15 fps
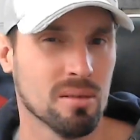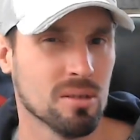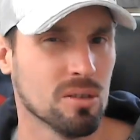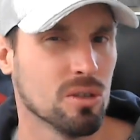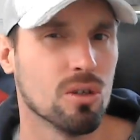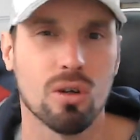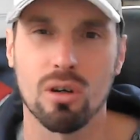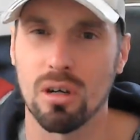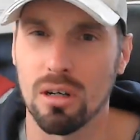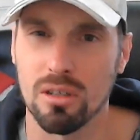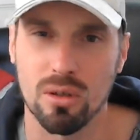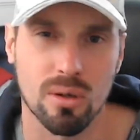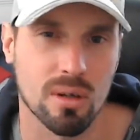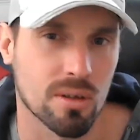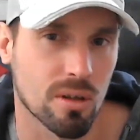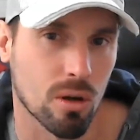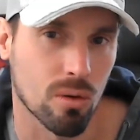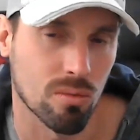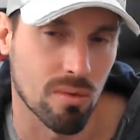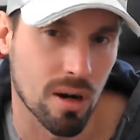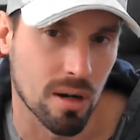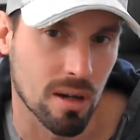you're not going to do it in the
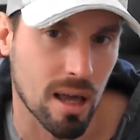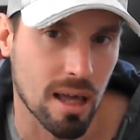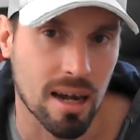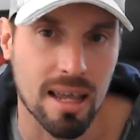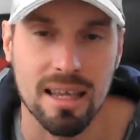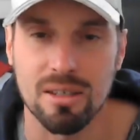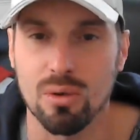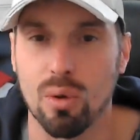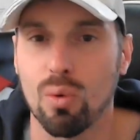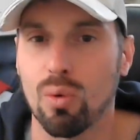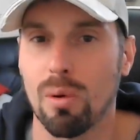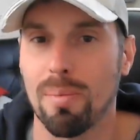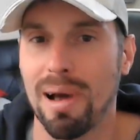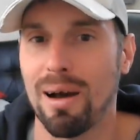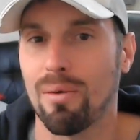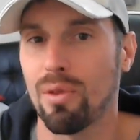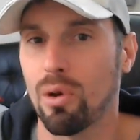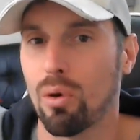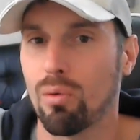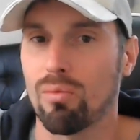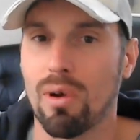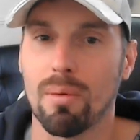long run. And it is all about the
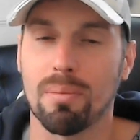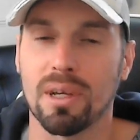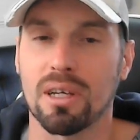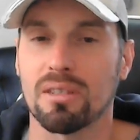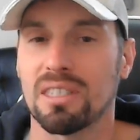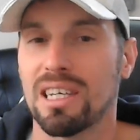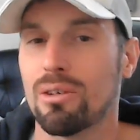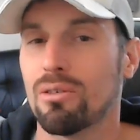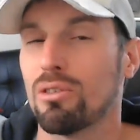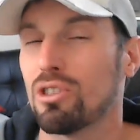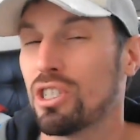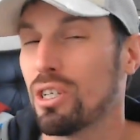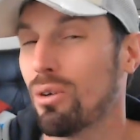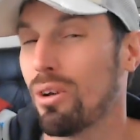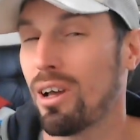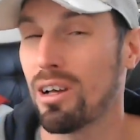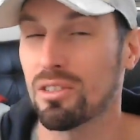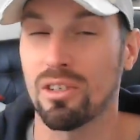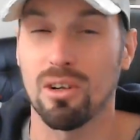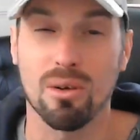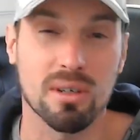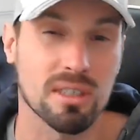long run, because he or she who
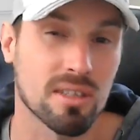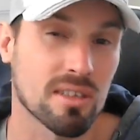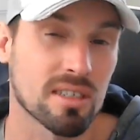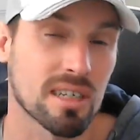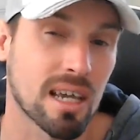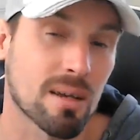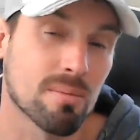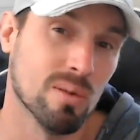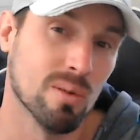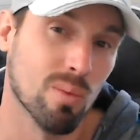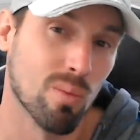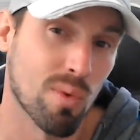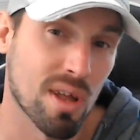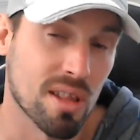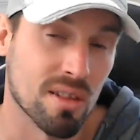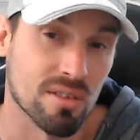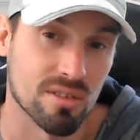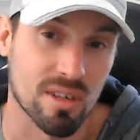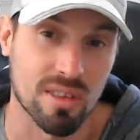lasts the longest in this game wins.